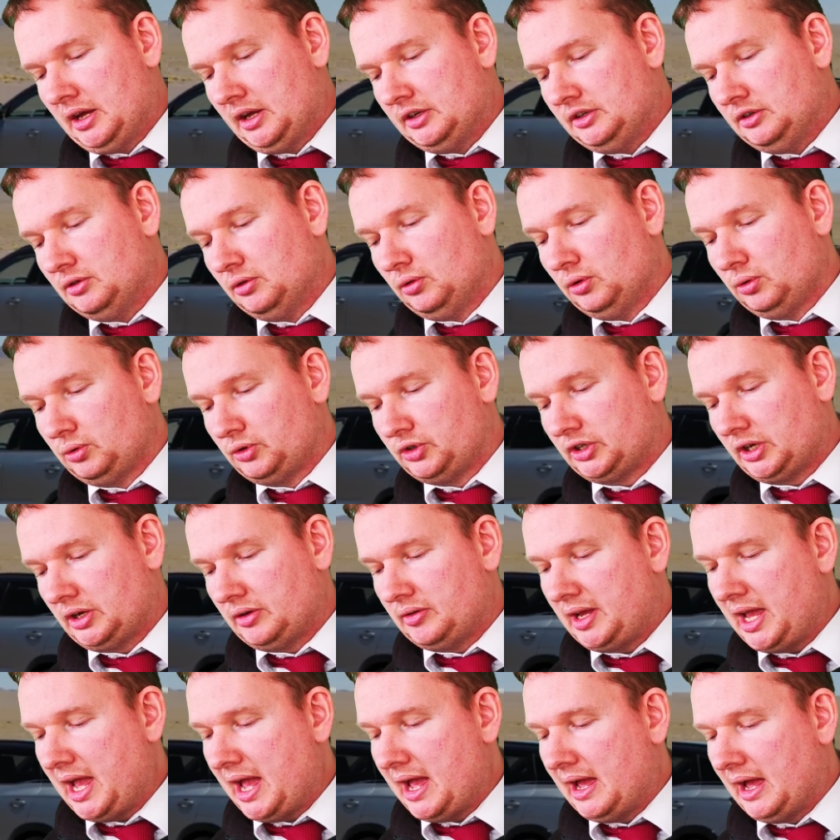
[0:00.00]
You'll also
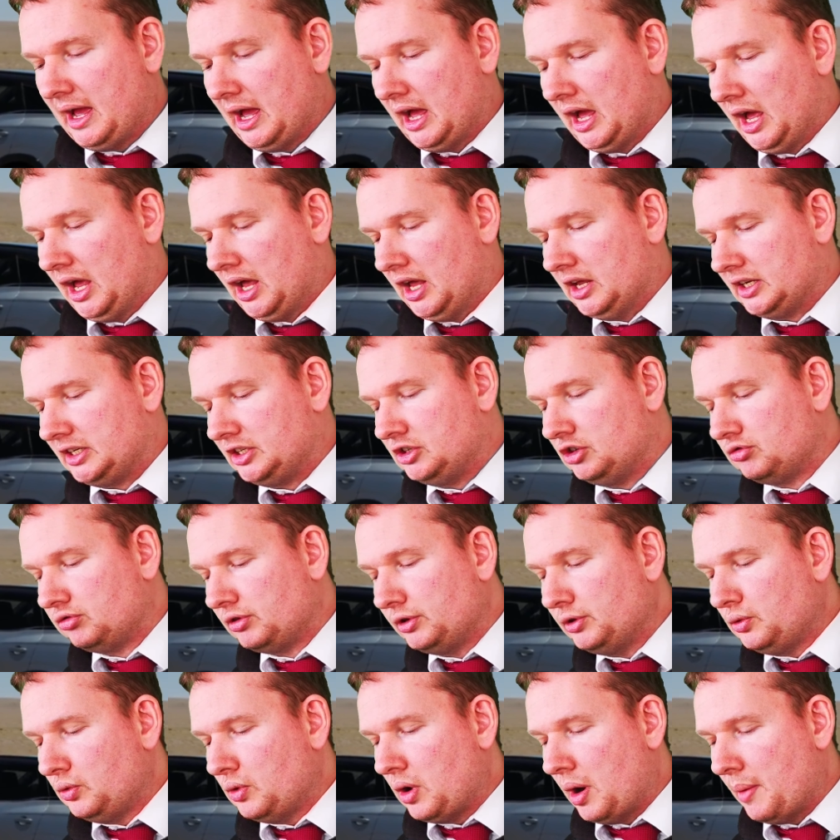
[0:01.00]
get a
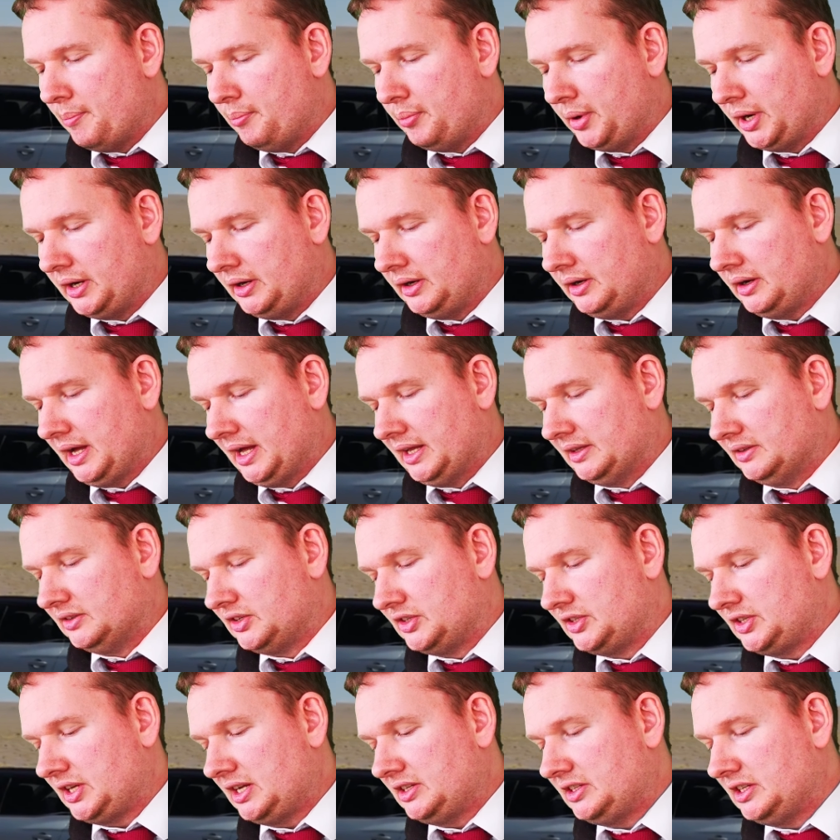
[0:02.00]
grille bar and
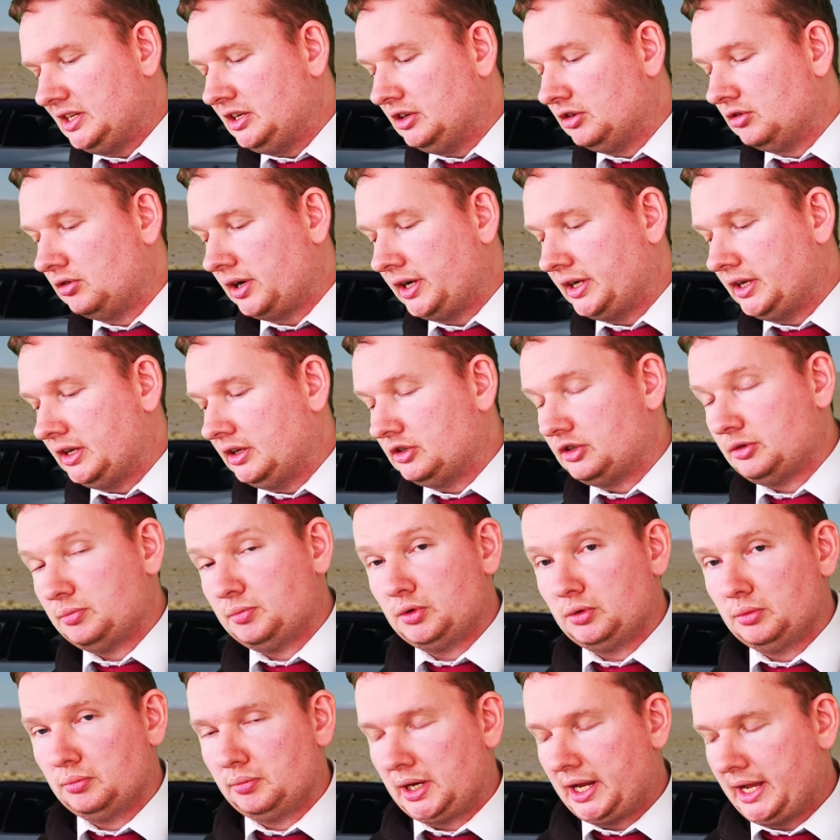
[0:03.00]
satin grey
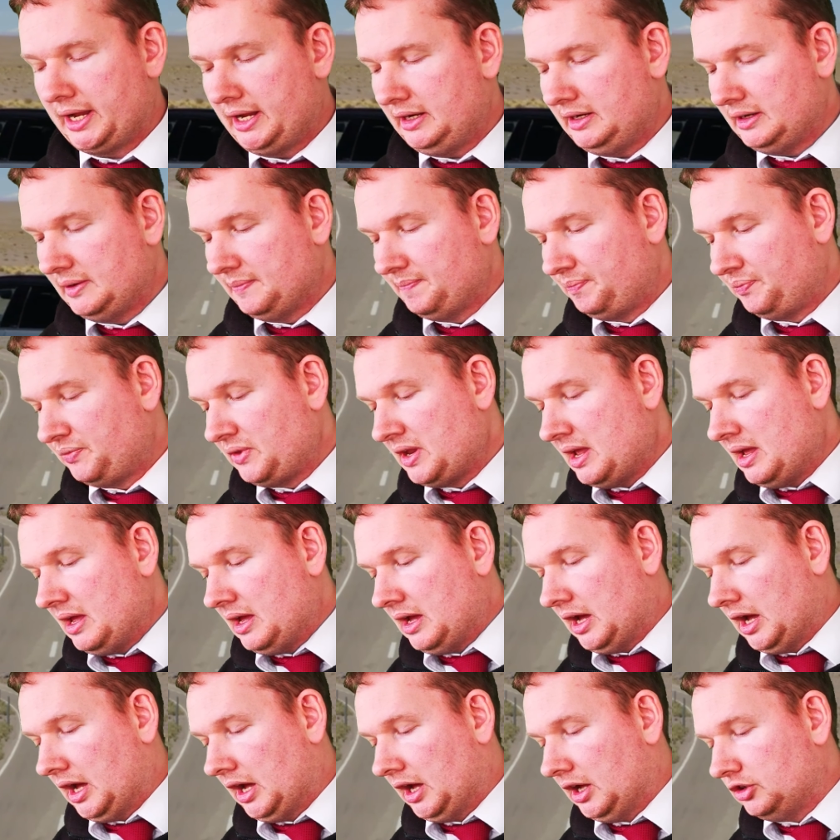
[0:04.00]
sport blade,
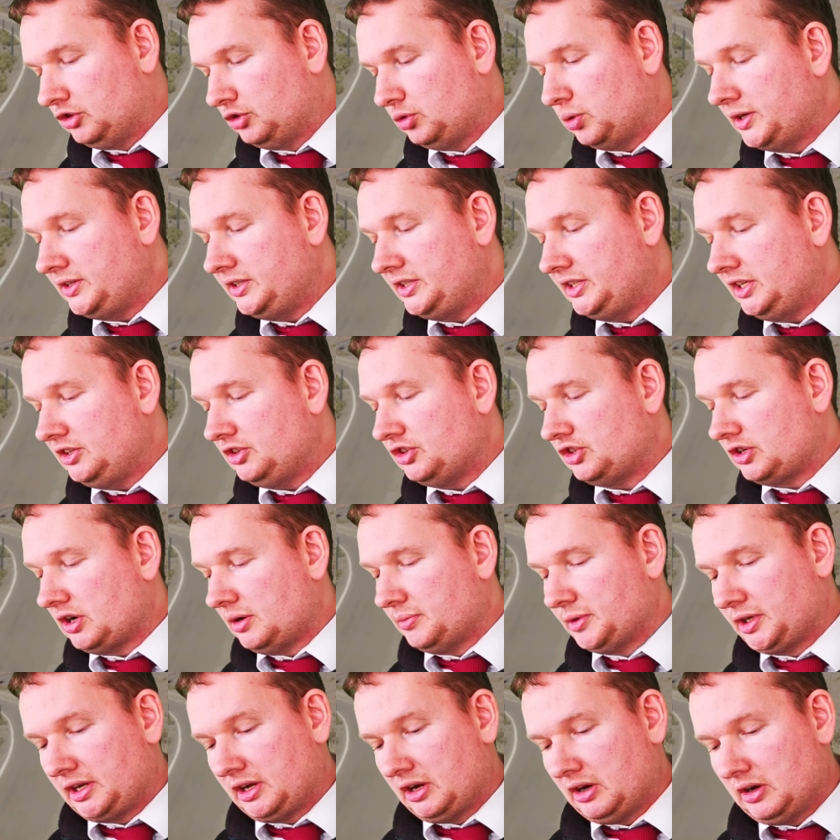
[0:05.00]
20-inch
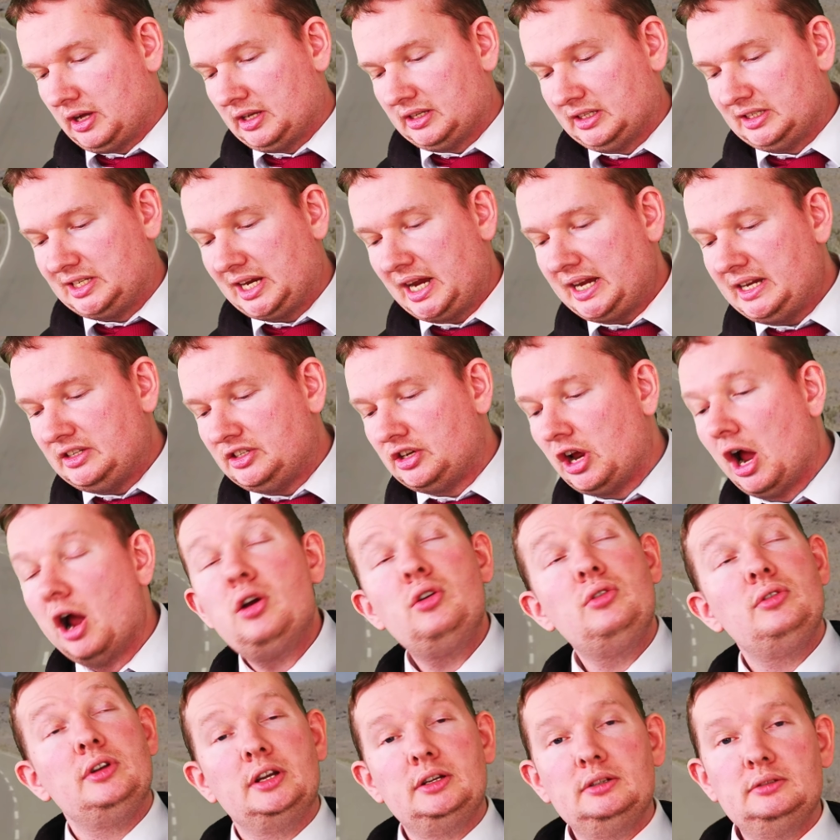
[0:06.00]
diamond cut
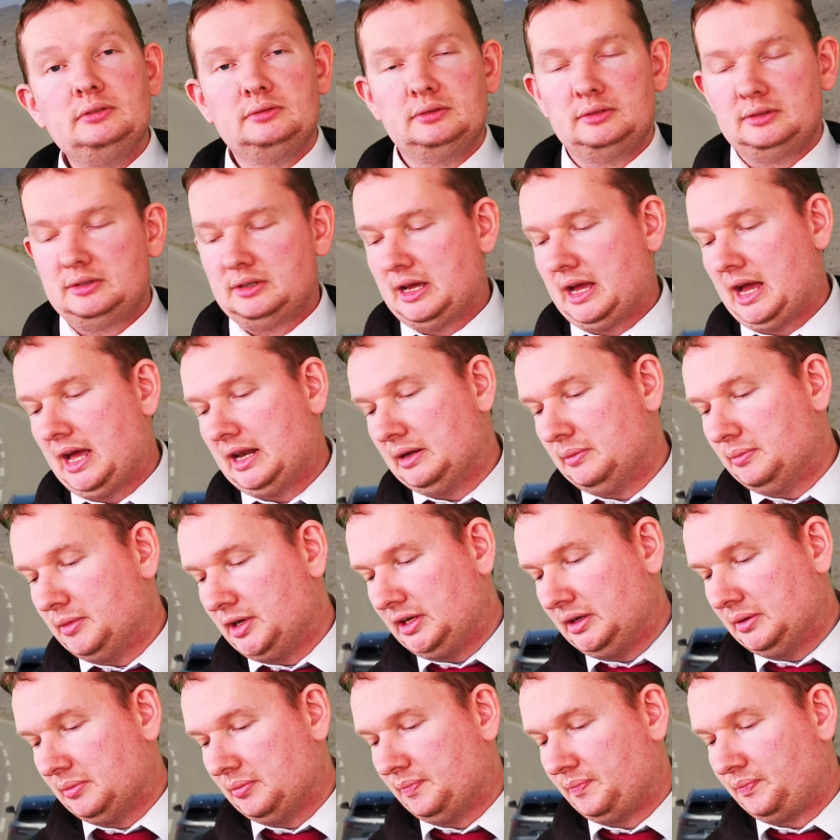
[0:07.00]
Daytona
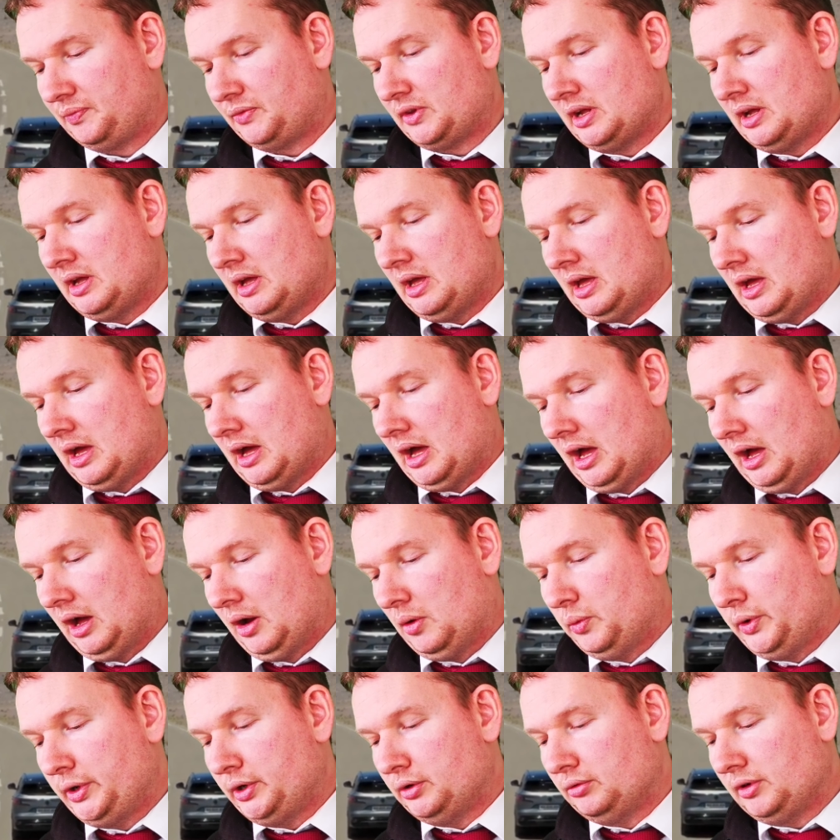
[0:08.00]
aluminium
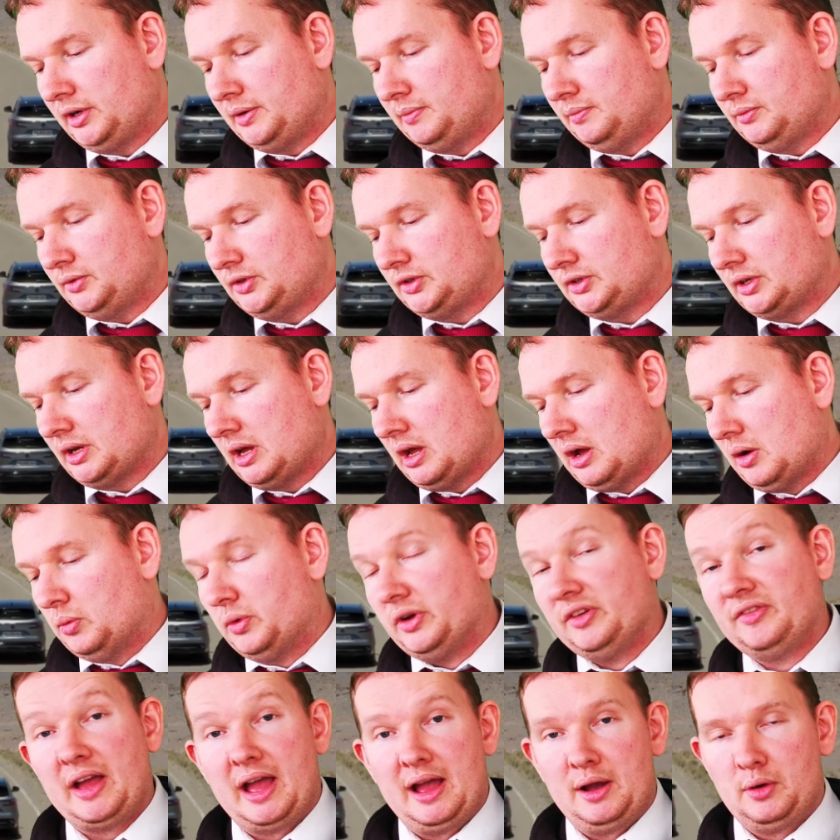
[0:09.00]
wheel rims
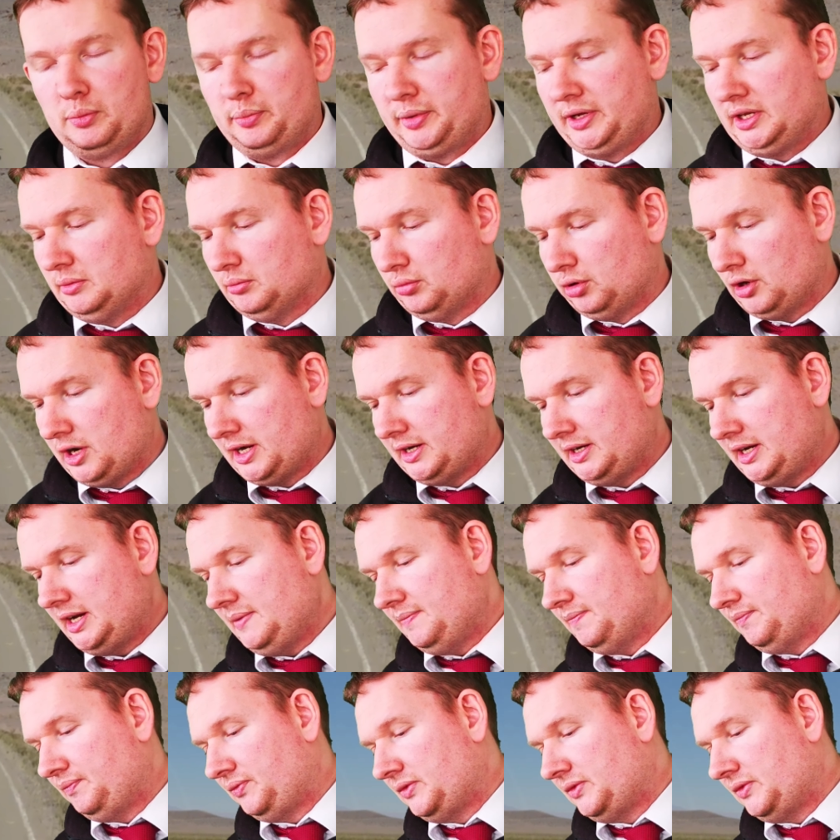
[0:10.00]
with Alpine branding,